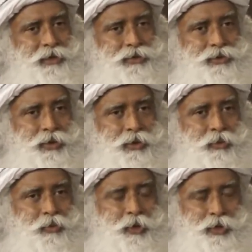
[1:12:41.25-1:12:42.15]
So
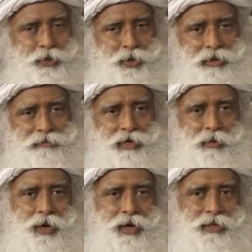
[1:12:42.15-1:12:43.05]
what you have
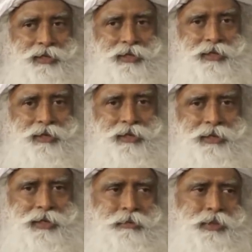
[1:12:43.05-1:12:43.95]
acquired
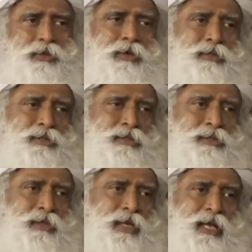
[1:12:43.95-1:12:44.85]
can be yours, can